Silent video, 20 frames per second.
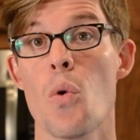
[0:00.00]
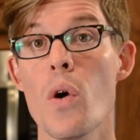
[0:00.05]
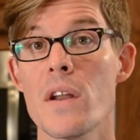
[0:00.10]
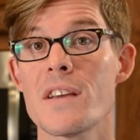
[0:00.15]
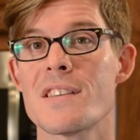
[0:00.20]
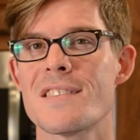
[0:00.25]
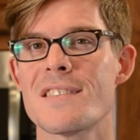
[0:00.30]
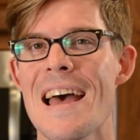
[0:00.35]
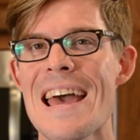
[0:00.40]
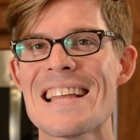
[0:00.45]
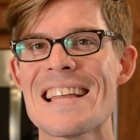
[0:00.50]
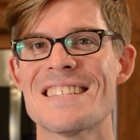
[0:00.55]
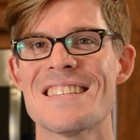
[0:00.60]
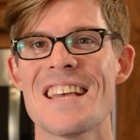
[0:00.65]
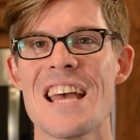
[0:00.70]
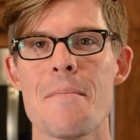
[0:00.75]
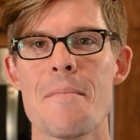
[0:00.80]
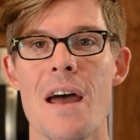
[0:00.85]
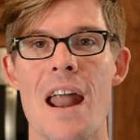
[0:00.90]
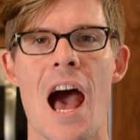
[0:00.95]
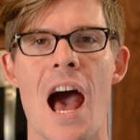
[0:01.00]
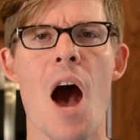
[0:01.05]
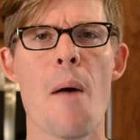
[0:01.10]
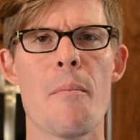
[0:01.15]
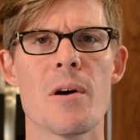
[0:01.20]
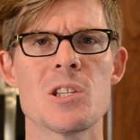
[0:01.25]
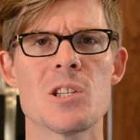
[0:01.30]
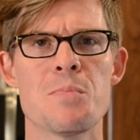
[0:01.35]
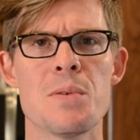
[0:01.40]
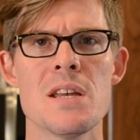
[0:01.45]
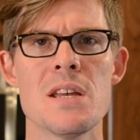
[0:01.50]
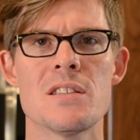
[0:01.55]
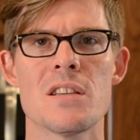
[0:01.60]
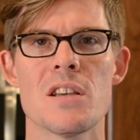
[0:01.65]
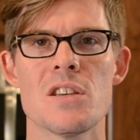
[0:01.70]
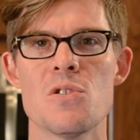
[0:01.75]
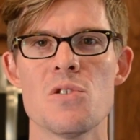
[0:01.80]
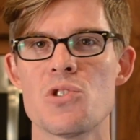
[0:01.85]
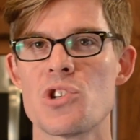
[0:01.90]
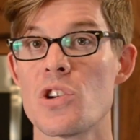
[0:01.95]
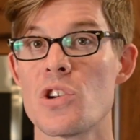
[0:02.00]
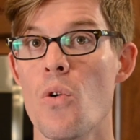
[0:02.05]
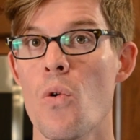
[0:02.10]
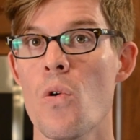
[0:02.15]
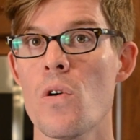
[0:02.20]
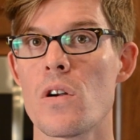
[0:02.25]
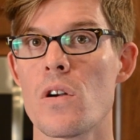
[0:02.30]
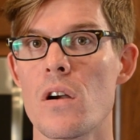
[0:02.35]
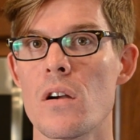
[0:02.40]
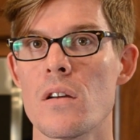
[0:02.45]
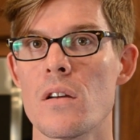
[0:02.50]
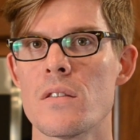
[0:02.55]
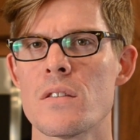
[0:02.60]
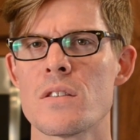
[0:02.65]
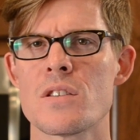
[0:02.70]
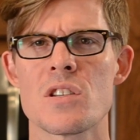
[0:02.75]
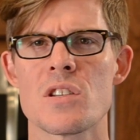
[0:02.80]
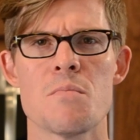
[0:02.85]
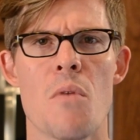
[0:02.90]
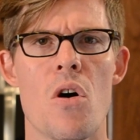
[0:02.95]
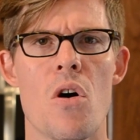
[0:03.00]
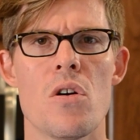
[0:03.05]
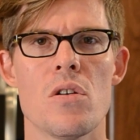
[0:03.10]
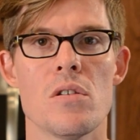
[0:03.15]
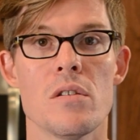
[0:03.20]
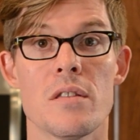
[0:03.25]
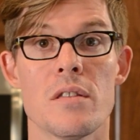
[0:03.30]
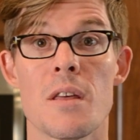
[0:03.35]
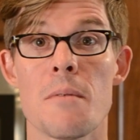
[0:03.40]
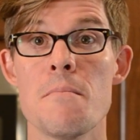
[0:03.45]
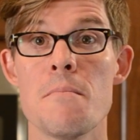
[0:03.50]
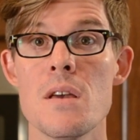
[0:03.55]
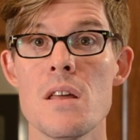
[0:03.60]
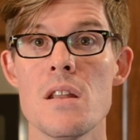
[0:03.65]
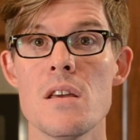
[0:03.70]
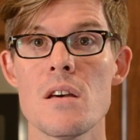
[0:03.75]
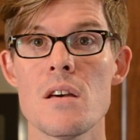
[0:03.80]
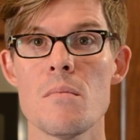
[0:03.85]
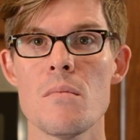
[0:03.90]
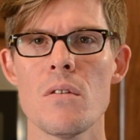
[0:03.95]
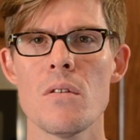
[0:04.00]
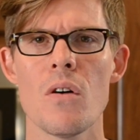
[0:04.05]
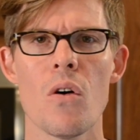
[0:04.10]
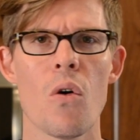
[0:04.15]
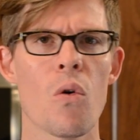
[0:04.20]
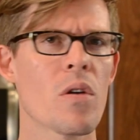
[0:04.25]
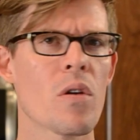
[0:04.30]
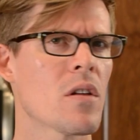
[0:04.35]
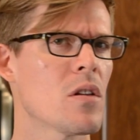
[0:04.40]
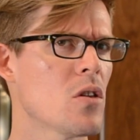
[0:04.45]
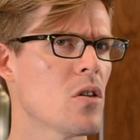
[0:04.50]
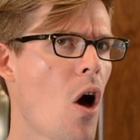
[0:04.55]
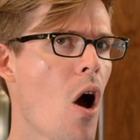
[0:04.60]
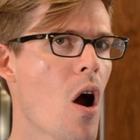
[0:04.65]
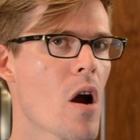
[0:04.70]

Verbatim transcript: So what does science say about how much pizza you should order? The small, the medium, or the